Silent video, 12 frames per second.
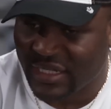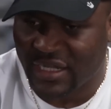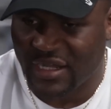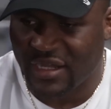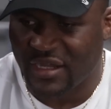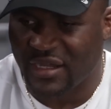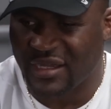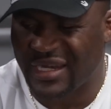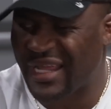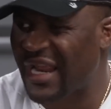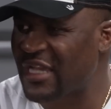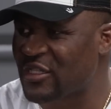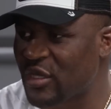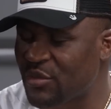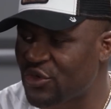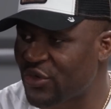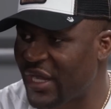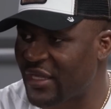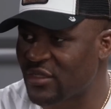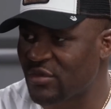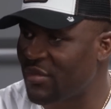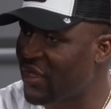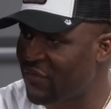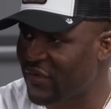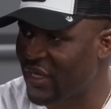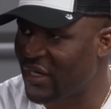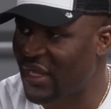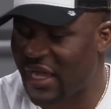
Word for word: uh, and then I stopped trying to make friends.